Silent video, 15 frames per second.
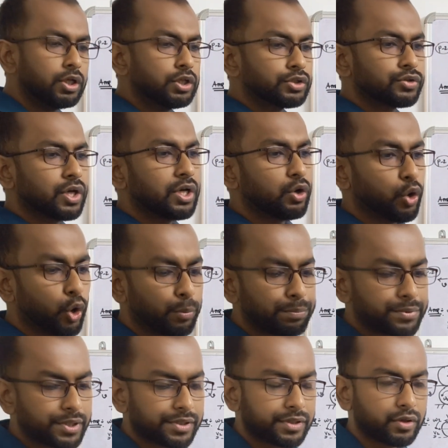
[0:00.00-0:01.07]
So I hope
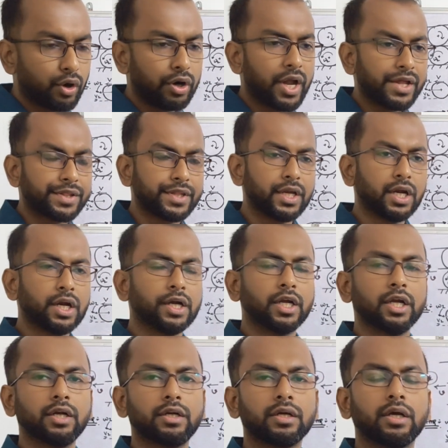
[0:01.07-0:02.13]
this
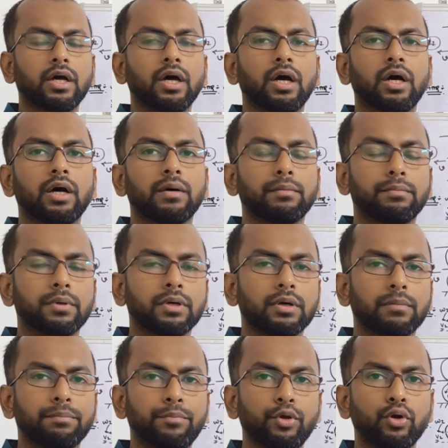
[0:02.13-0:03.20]
non-accelerated
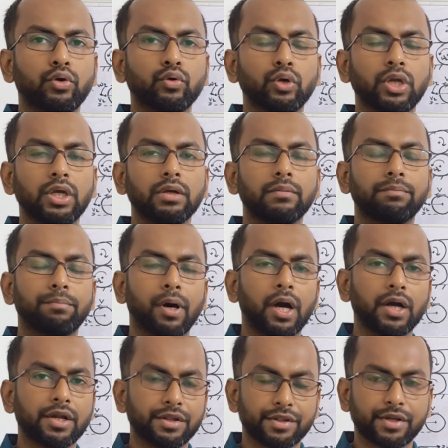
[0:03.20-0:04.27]
pure rolling
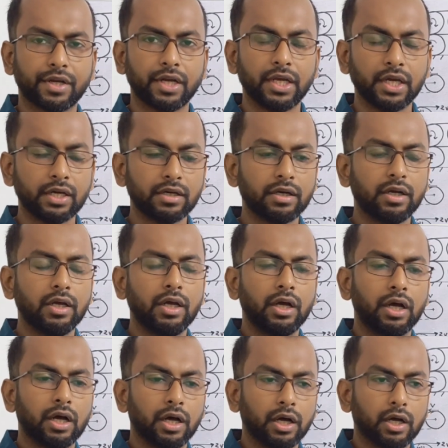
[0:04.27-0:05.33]
part is clear.
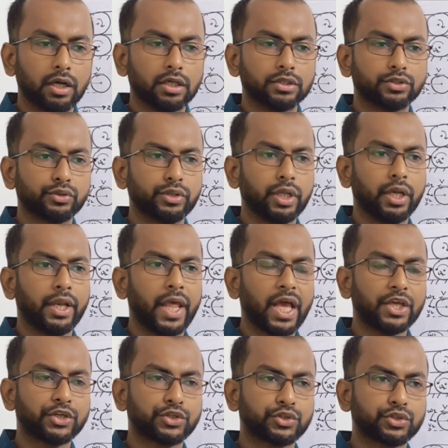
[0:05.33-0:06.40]
So in the
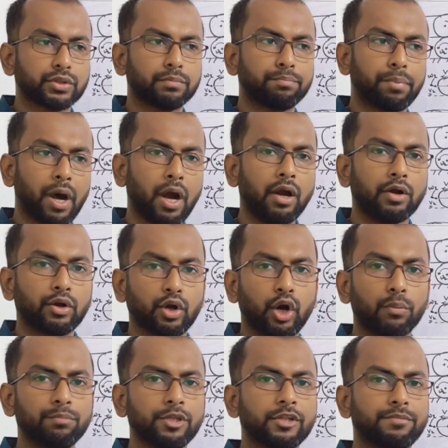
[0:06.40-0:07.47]
next part
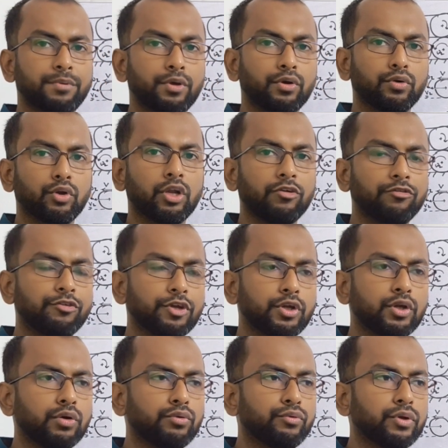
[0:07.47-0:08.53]
of this pure rolling
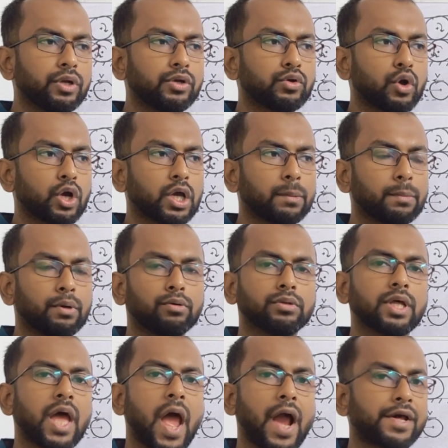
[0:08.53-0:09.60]
video, we will talk about
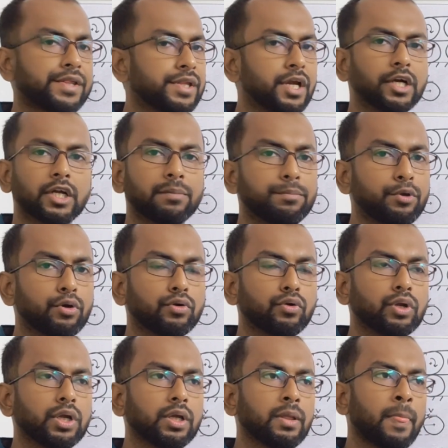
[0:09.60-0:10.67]
the accelerated pure
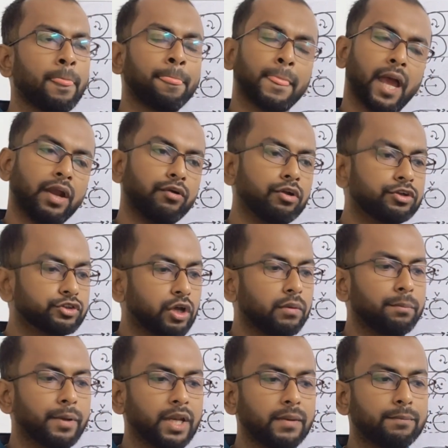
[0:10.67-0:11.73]
rolling, and we will solve
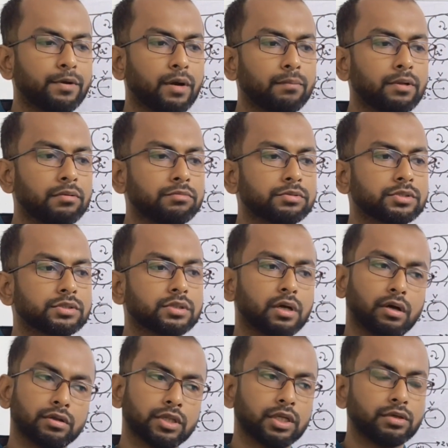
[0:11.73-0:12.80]
many problems
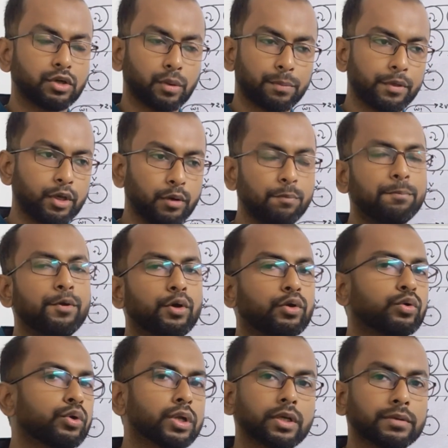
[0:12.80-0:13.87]
on the topic of pure
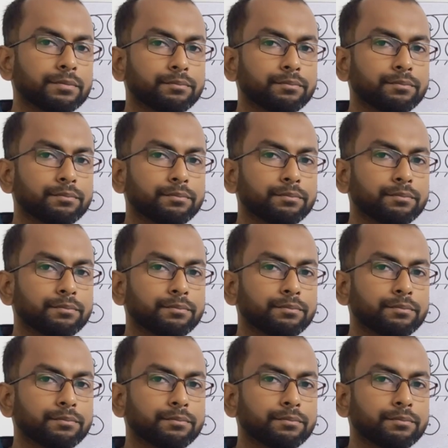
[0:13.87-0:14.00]
rolling.